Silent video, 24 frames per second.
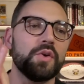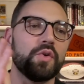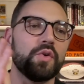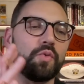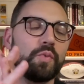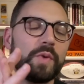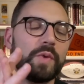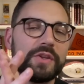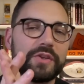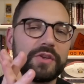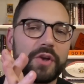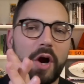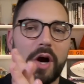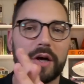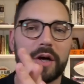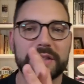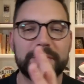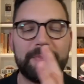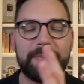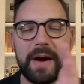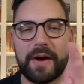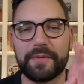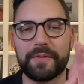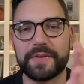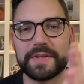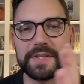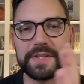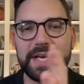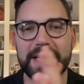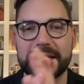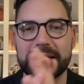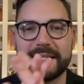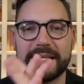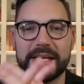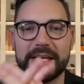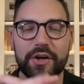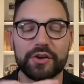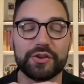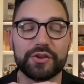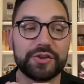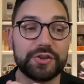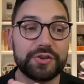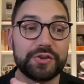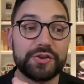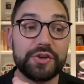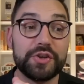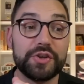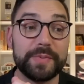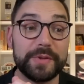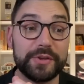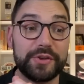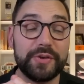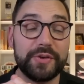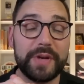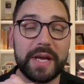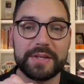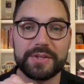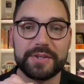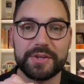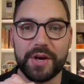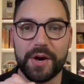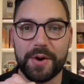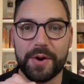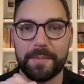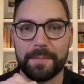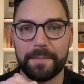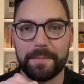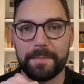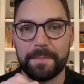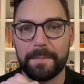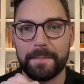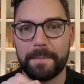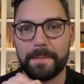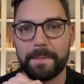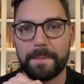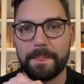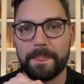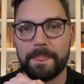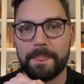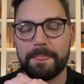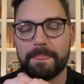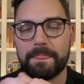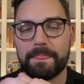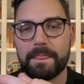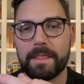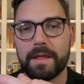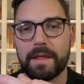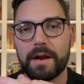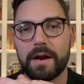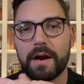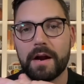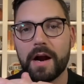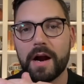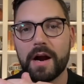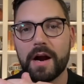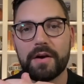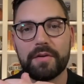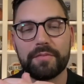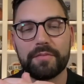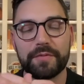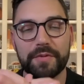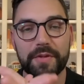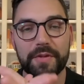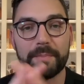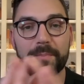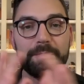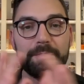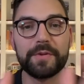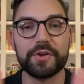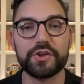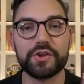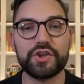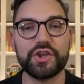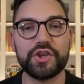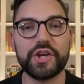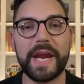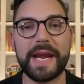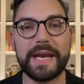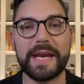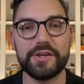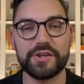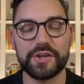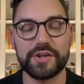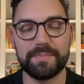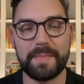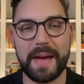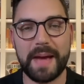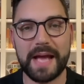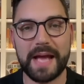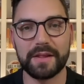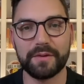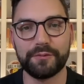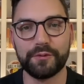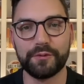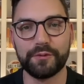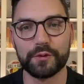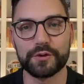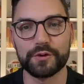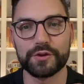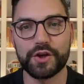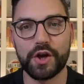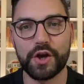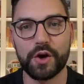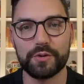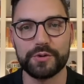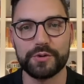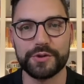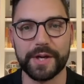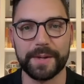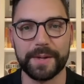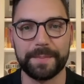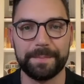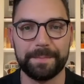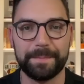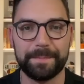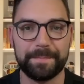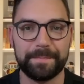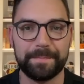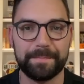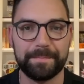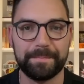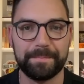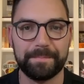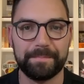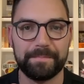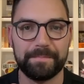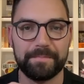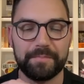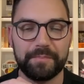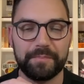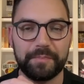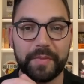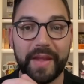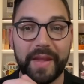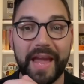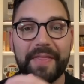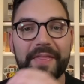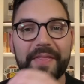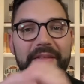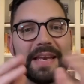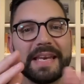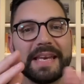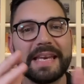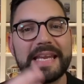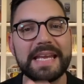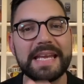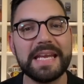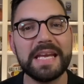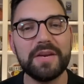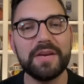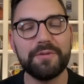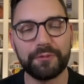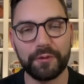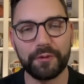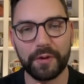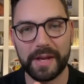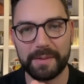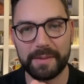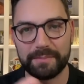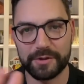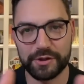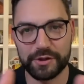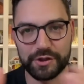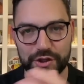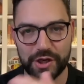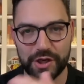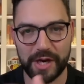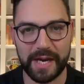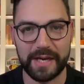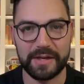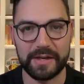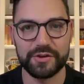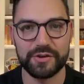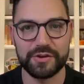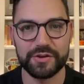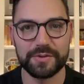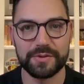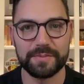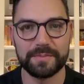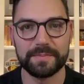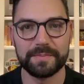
we talked about this idea, or excuse me, 2 days ago, of the change in Matt LaFleur's coaching and the need for him to change.